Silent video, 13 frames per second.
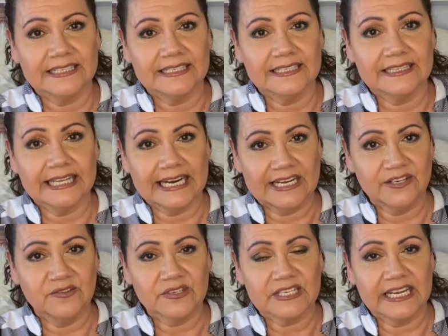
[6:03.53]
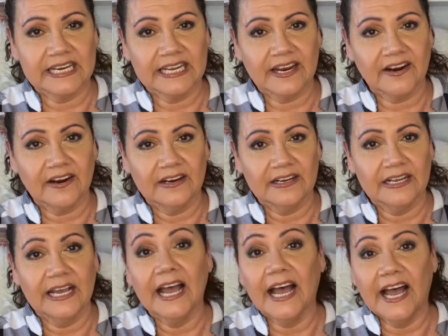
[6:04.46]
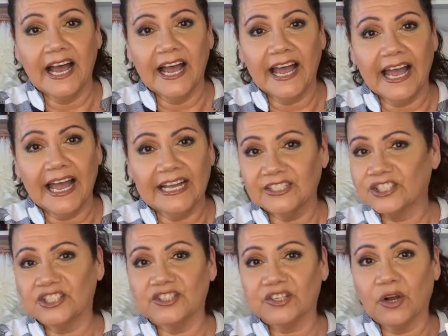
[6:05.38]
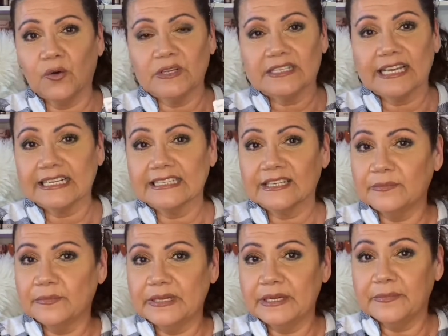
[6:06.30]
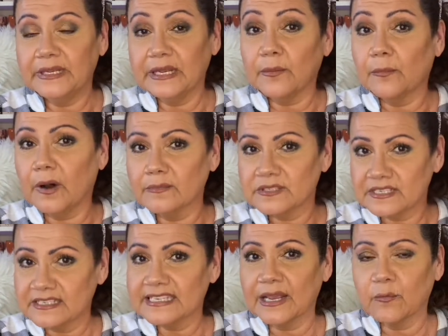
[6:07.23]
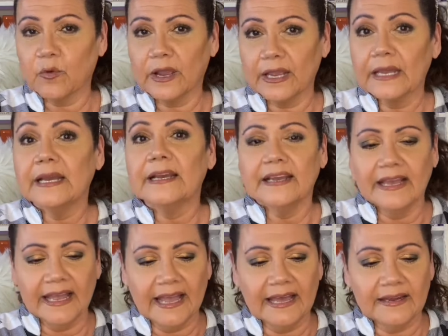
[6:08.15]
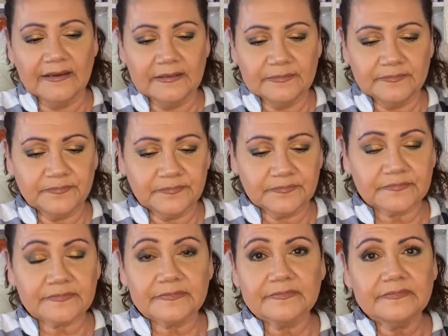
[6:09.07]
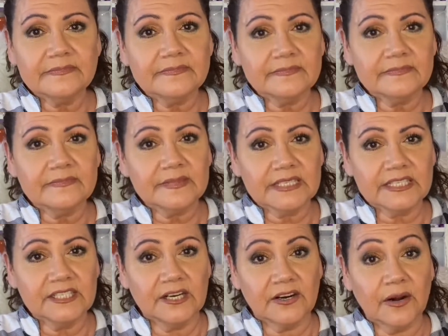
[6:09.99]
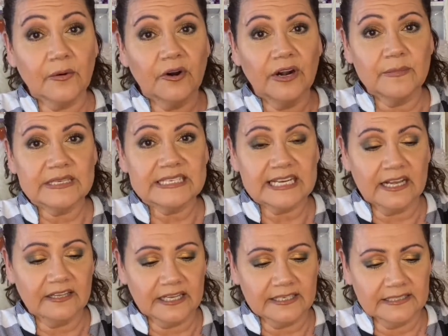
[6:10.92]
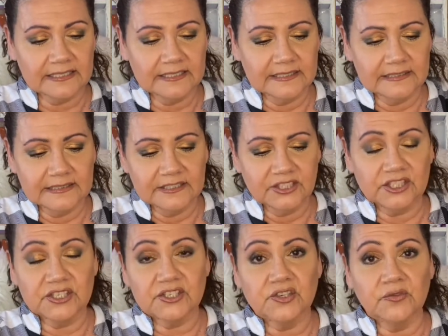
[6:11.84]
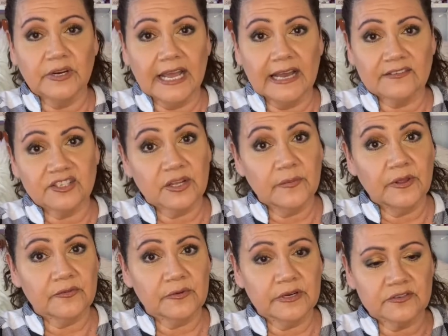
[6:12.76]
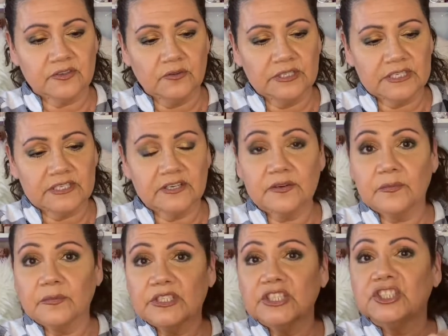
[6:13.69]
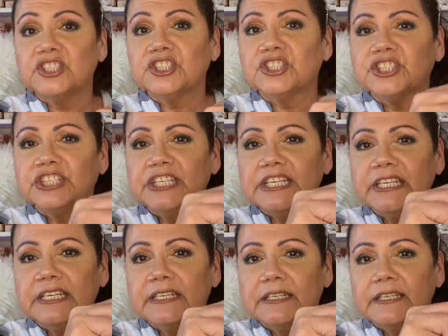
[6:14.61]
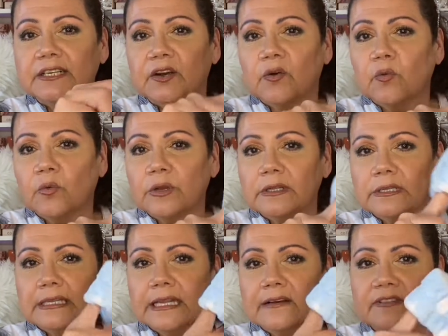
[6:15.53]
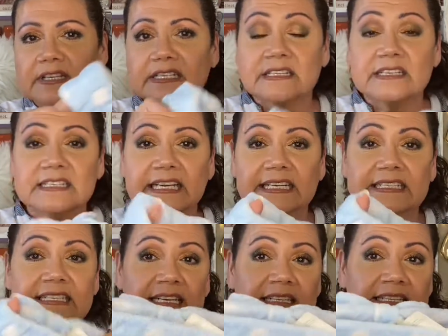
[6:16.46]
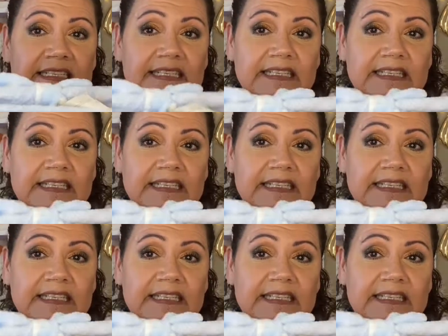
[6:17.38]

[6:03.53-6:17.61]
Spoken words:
that I do skincare. And she's always like a little mini me. Her mom's the same way. And her name is Talia. She's 2.5. She's going to be 3 years old this year. She will love this. Because like I said, it's